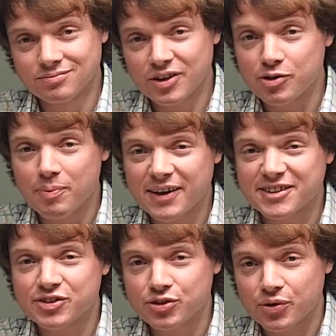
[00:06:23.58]
You
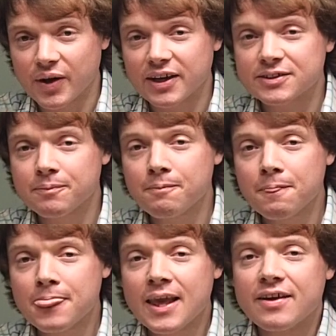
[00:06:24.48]
mustn't do it.
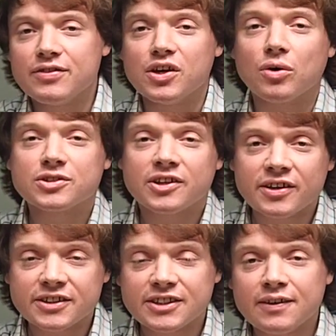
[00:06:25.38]
The
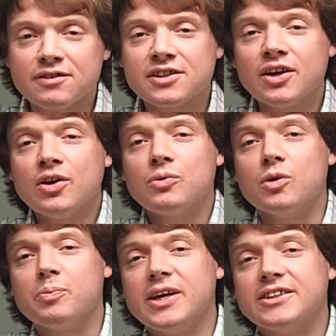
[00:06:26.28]
alternatives
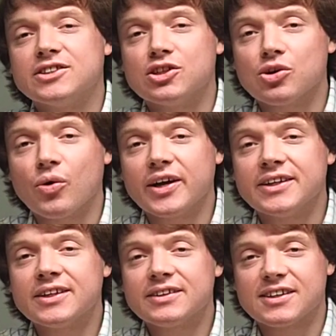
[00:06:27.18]
would be to
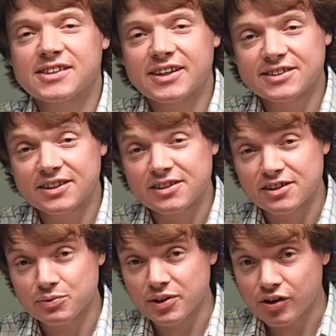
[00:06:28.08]
join the
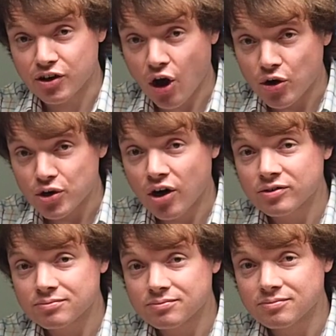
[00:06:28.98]
sentences with a
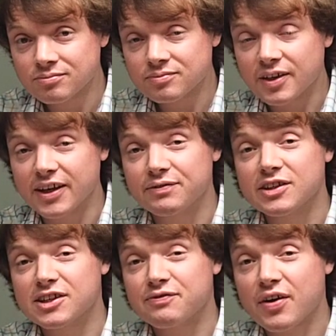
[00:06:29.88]
colon, if
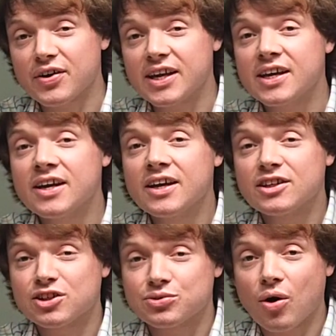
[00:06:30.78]
there's a very
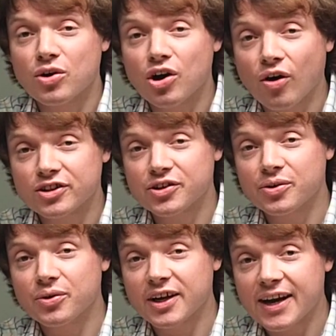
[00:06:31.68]
strong
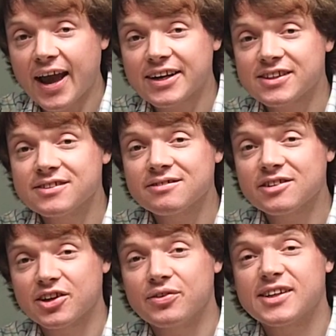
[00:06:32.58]
logical connection,
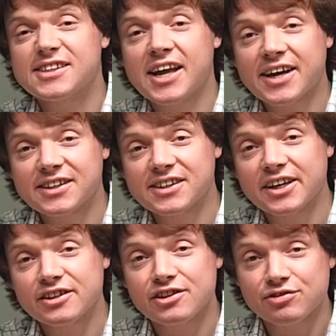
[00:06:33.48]
so the second
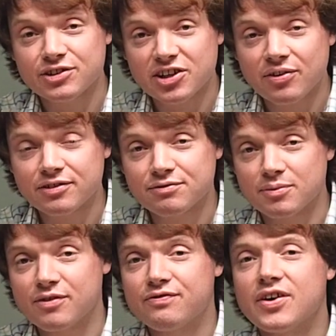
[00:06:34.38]
sentence results from
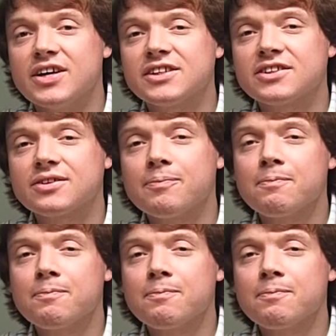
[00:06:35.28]
the first.